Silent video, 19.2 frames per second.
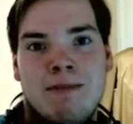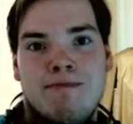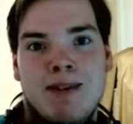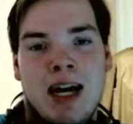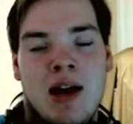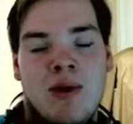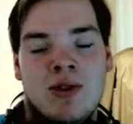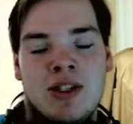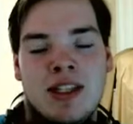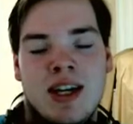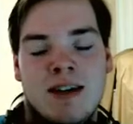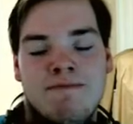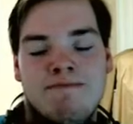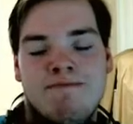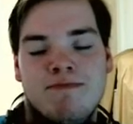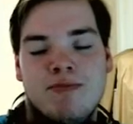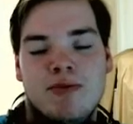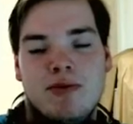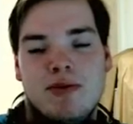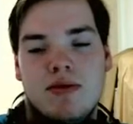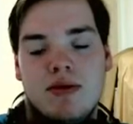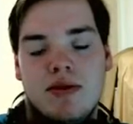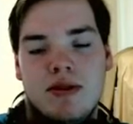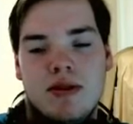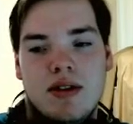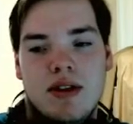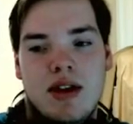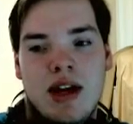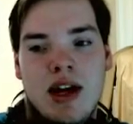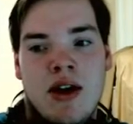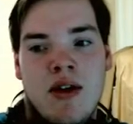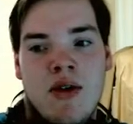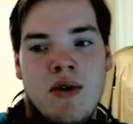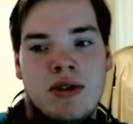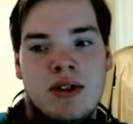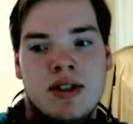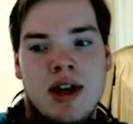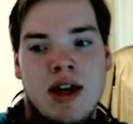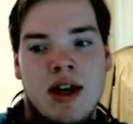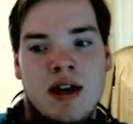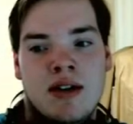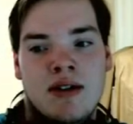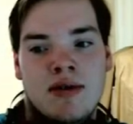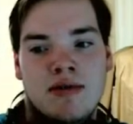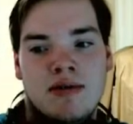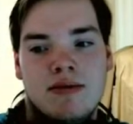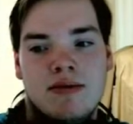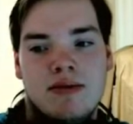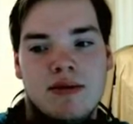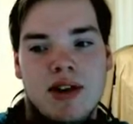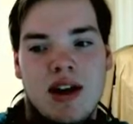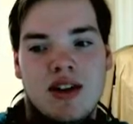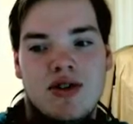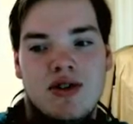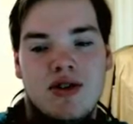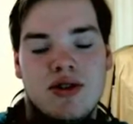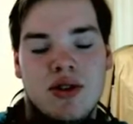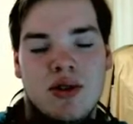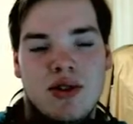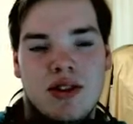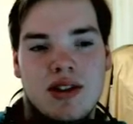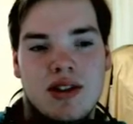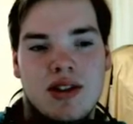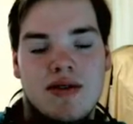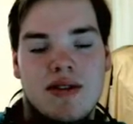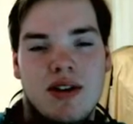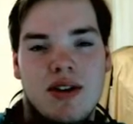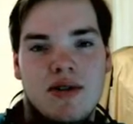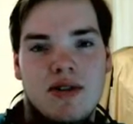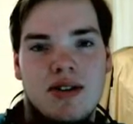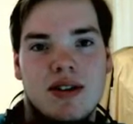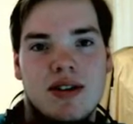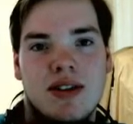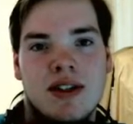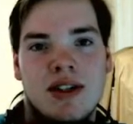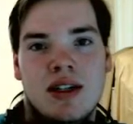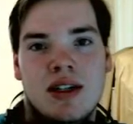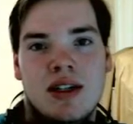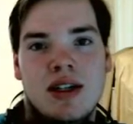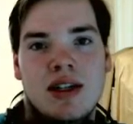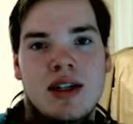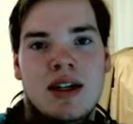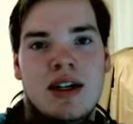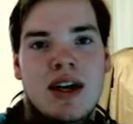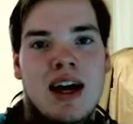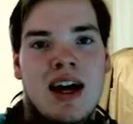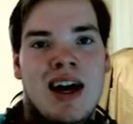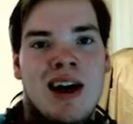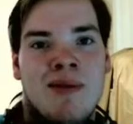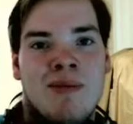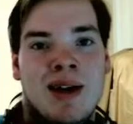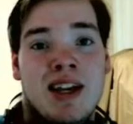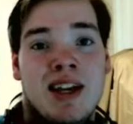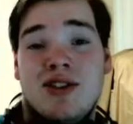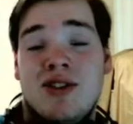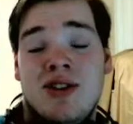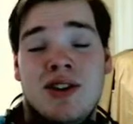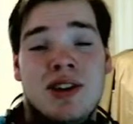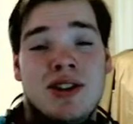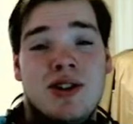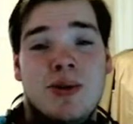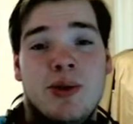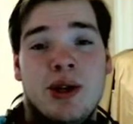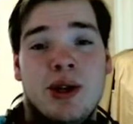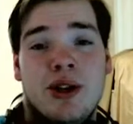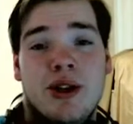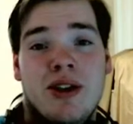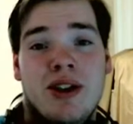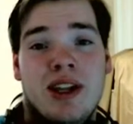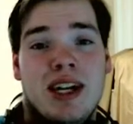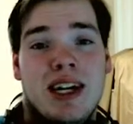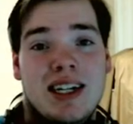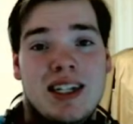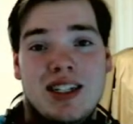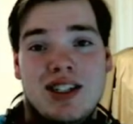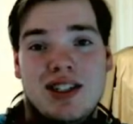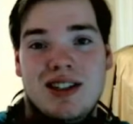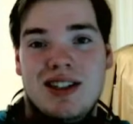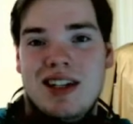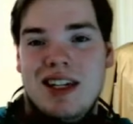I was done. I was done as soon as it evolved. It turned into a girl and I just,